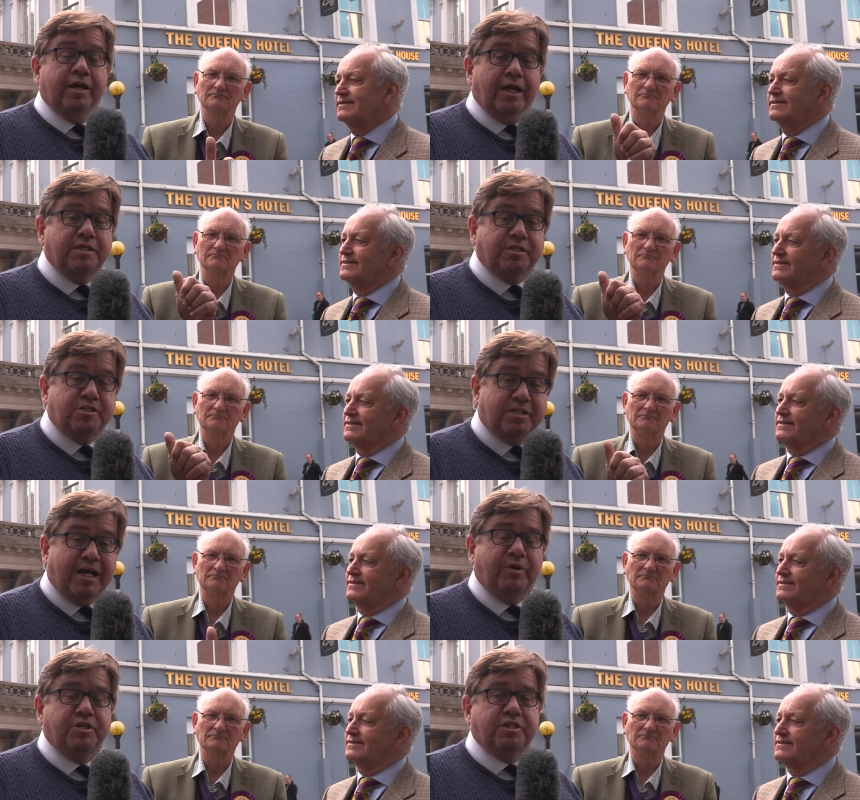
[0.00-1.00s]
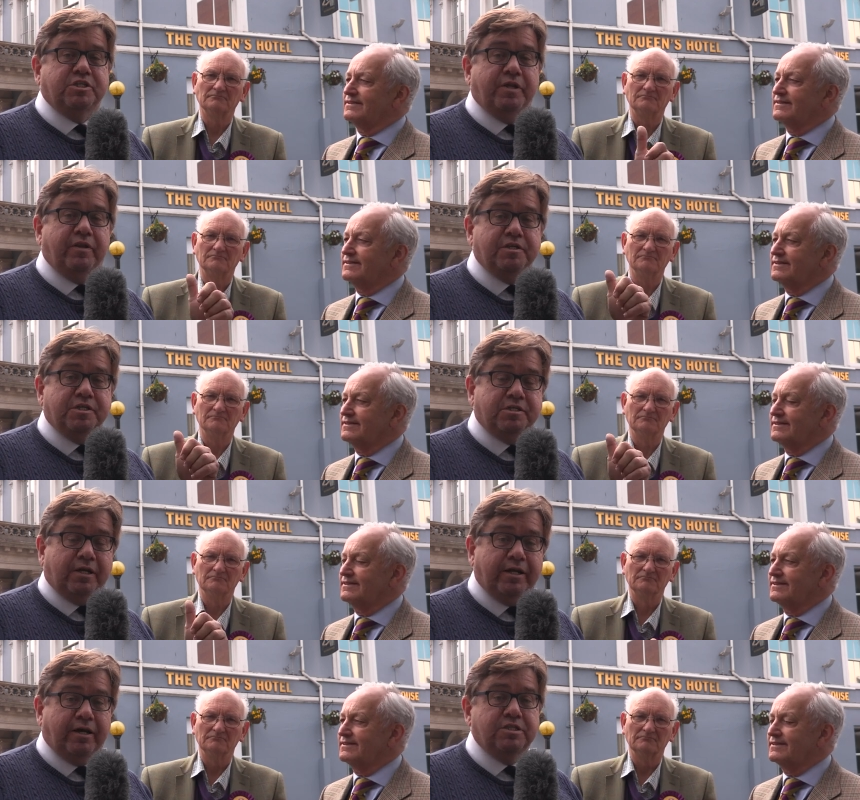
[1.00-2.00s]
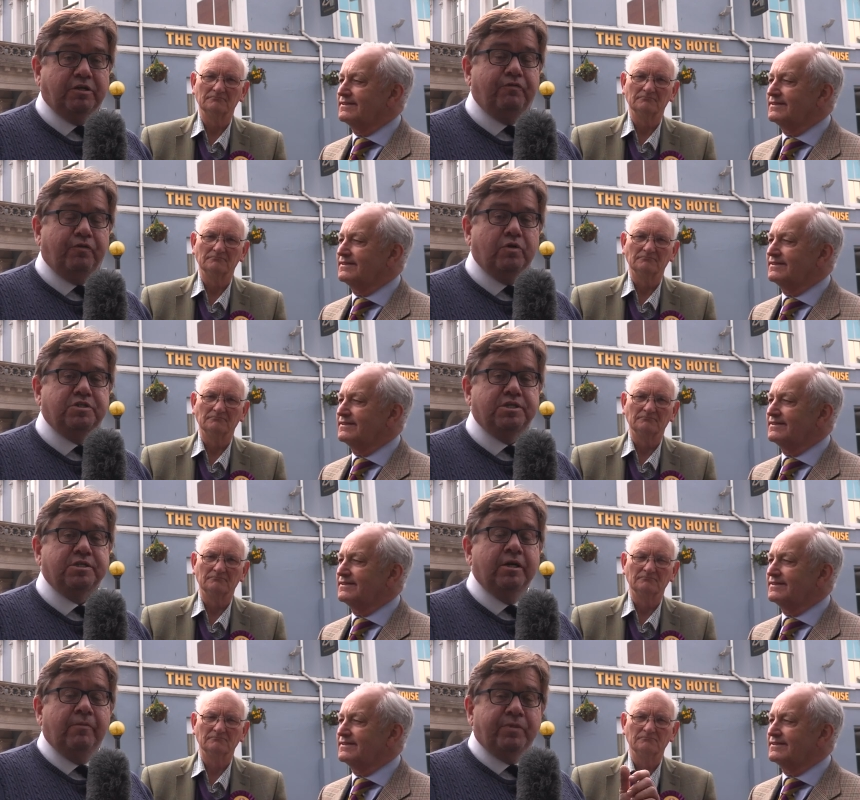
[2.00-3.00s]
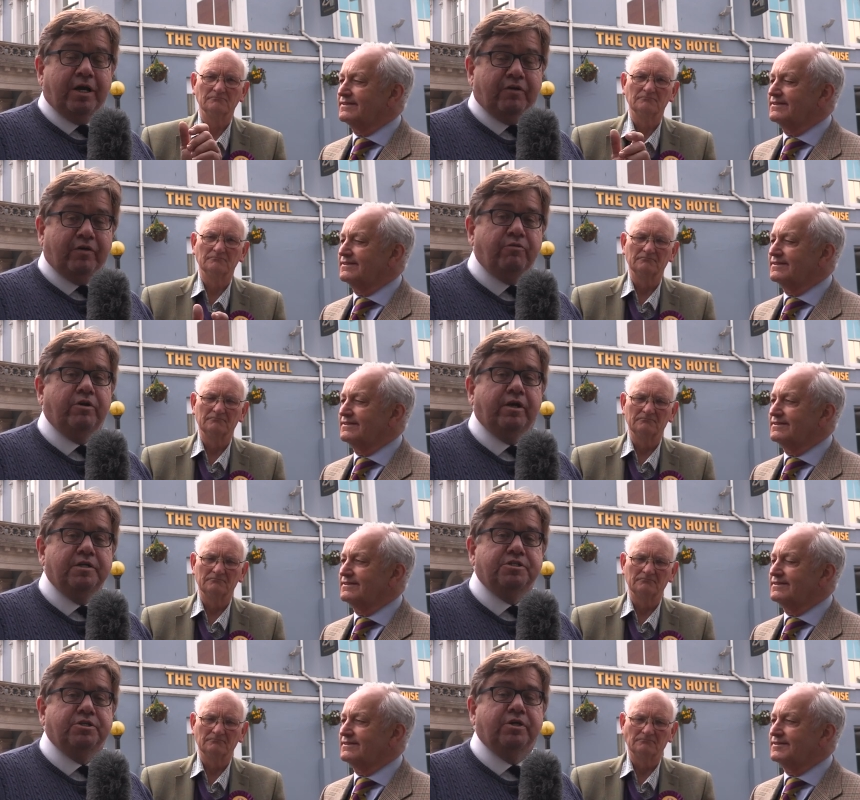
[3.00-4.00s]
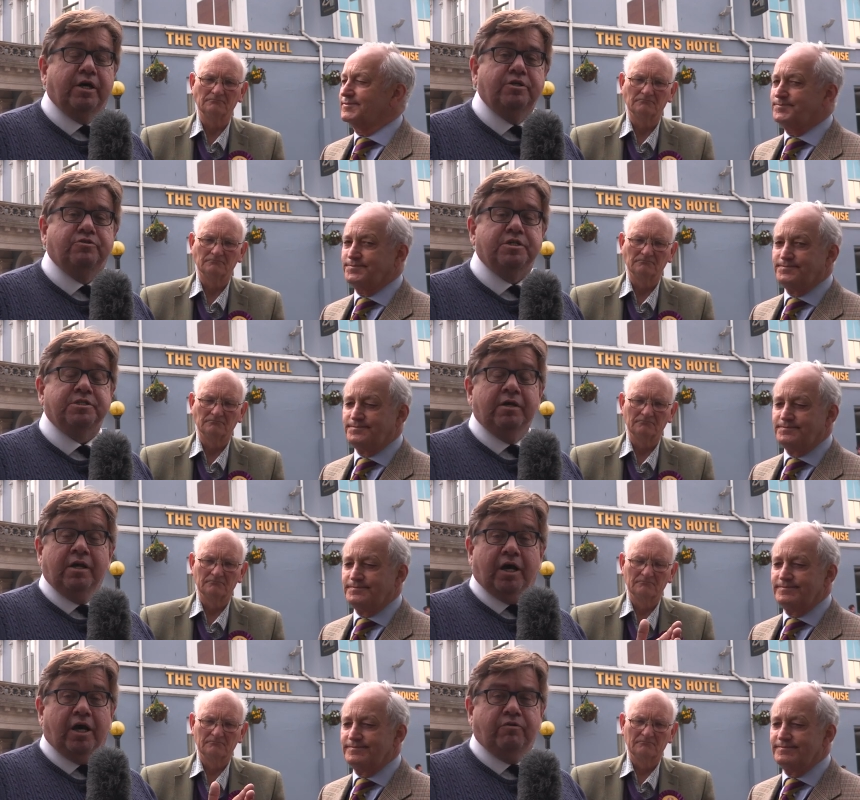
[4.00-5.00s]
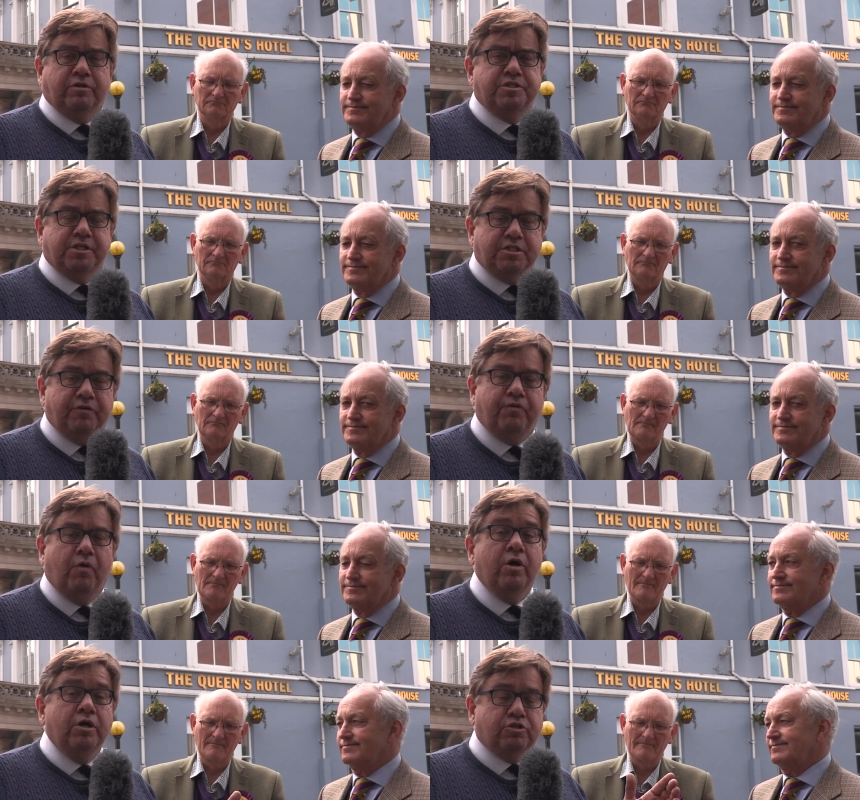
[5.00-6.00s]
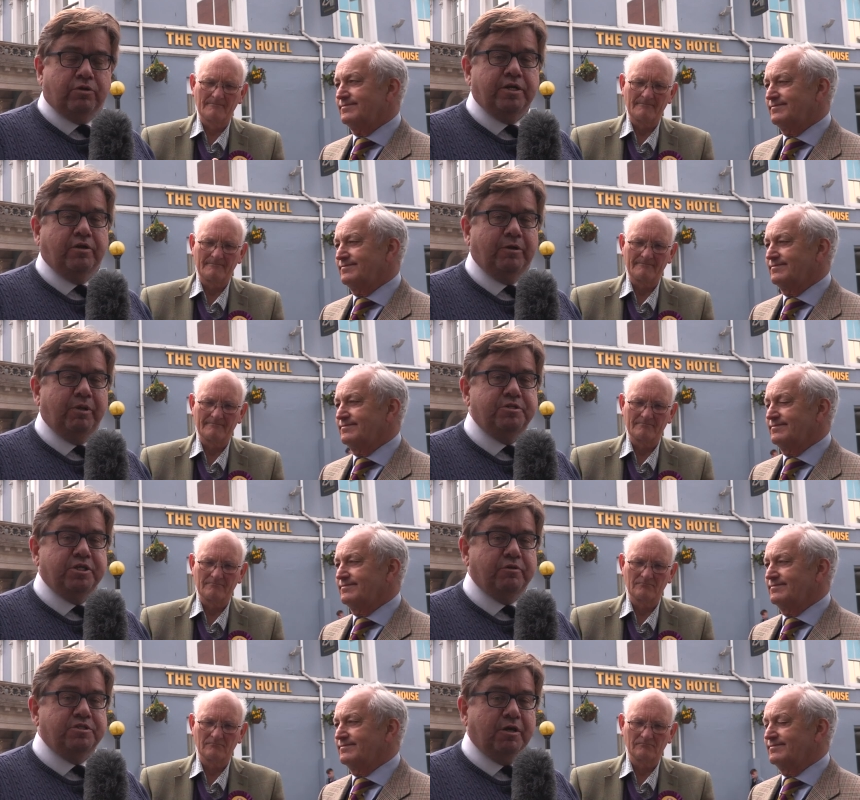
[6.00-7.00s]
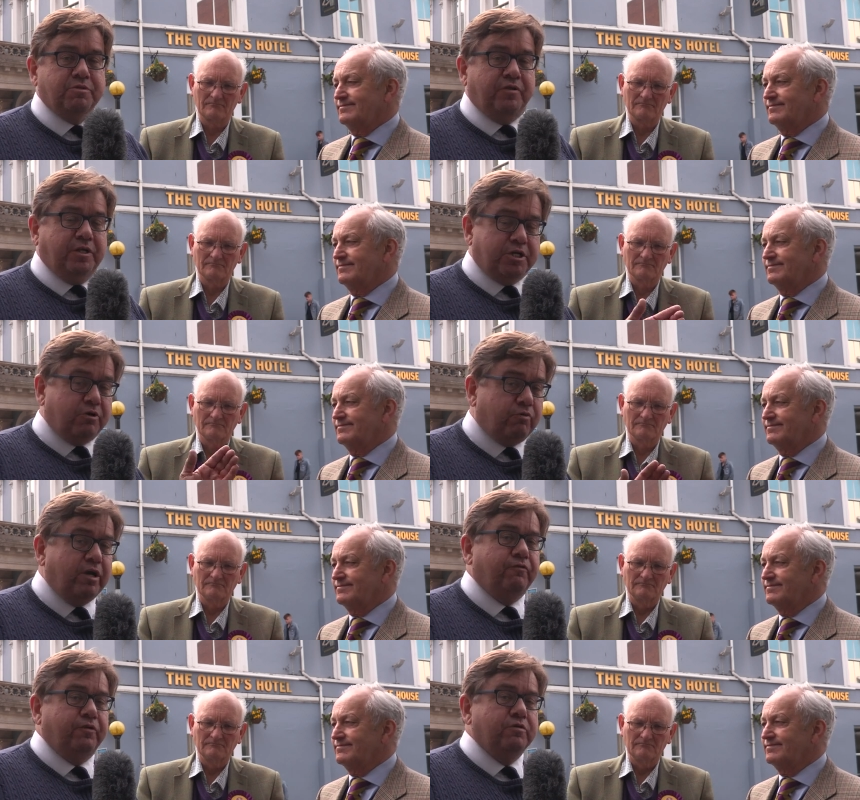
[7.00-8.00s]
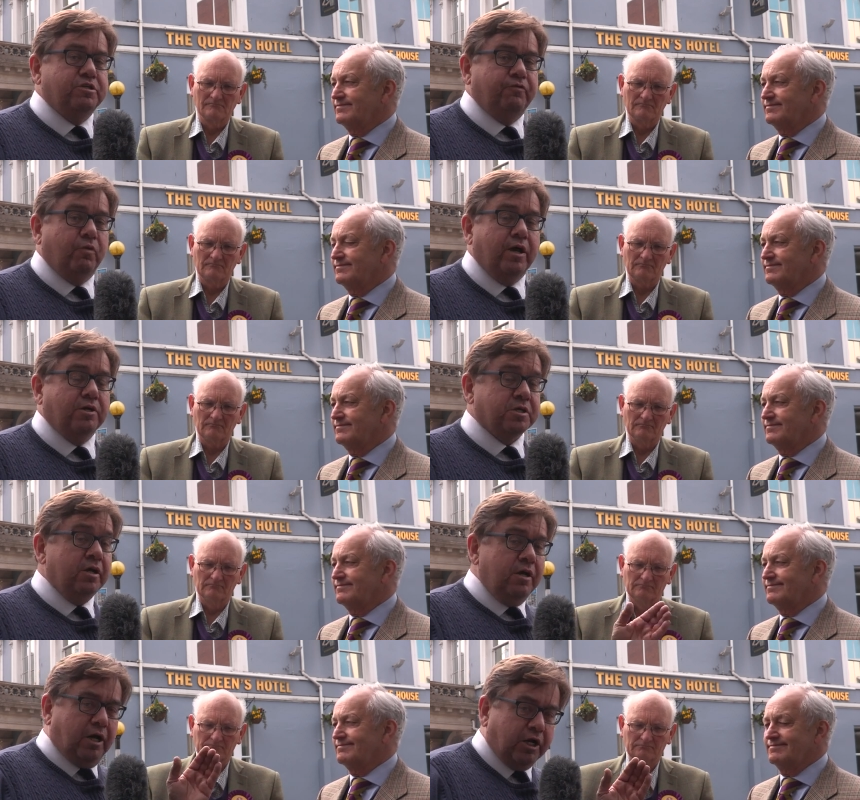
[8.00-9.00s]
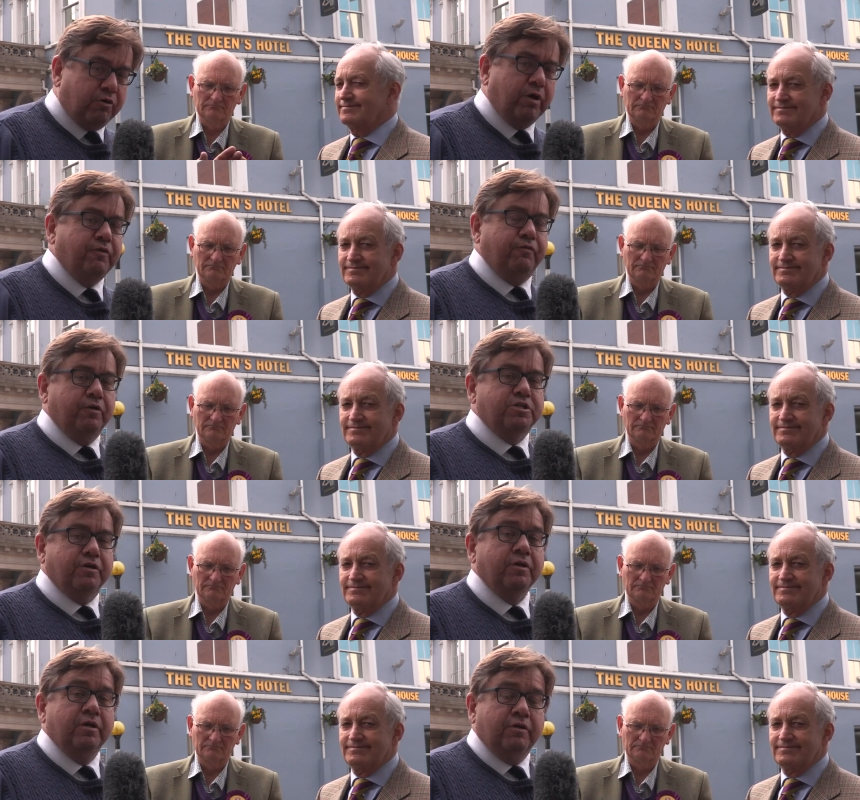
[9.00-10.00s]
Speaker 1: It's established, it's been there since the late 1940s. Out of 192 countries, 164 trade on WTO terms. I think there's a great future for Wales and a great future